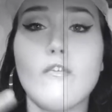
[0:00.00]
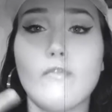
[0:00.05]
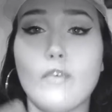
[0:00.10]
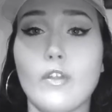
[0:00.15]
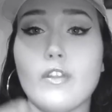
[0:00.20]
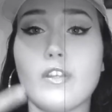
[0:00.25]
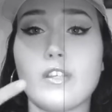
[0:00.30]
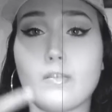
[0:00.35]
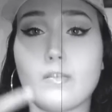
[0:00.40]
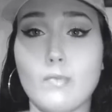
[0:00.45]

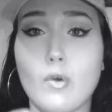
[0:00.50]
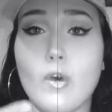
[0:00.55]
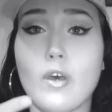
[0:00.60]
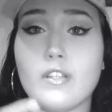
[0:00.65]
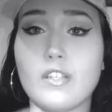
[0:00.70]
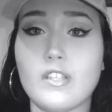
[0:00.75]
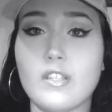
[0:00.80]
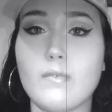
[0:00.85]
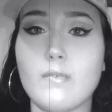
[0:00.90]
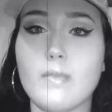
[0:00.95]
for there's
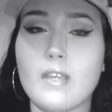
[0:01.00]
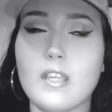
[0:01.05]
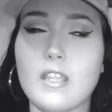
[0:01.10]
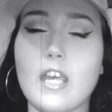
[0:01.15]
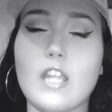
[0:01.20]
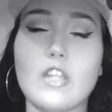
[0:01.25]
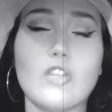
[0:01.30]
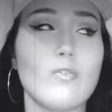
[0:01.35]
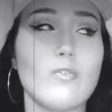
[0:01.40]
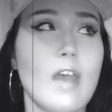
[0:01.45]
more to me
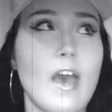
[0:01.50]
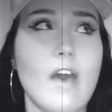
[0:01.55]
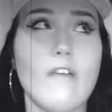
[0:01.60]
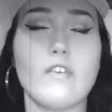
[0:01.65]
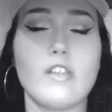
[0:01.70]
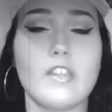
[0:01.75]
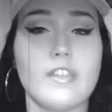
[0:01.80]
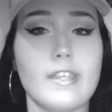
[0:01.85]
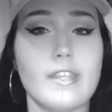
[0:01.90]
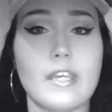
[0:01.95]
than you'd
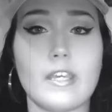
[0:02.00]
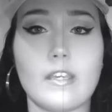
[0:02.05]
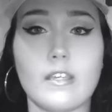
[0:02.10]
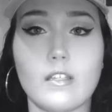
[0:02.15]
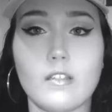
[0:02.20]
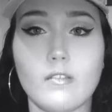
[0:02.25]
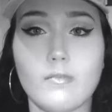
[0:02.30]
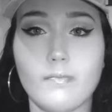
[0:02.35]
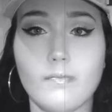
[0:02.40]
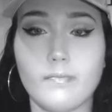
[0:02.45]
ever think.